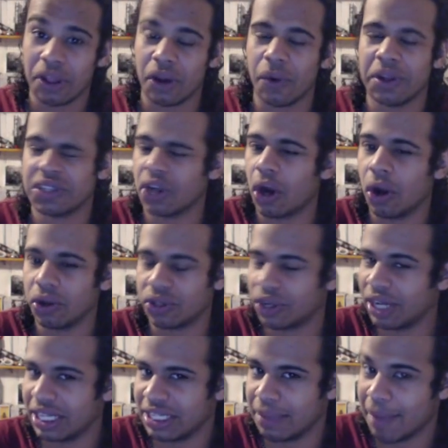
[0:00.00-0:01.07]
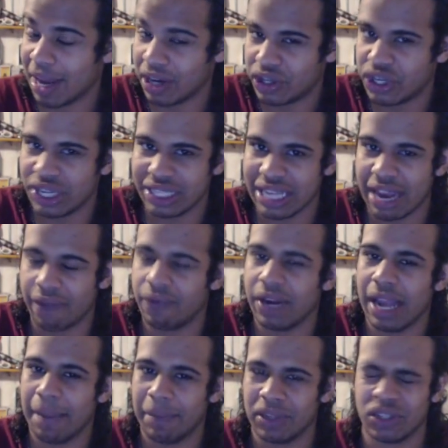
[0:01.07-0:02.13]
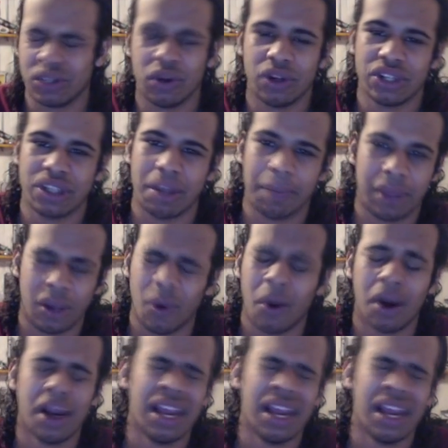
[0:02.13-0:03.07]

where they go into alternate dimensions every episode or something.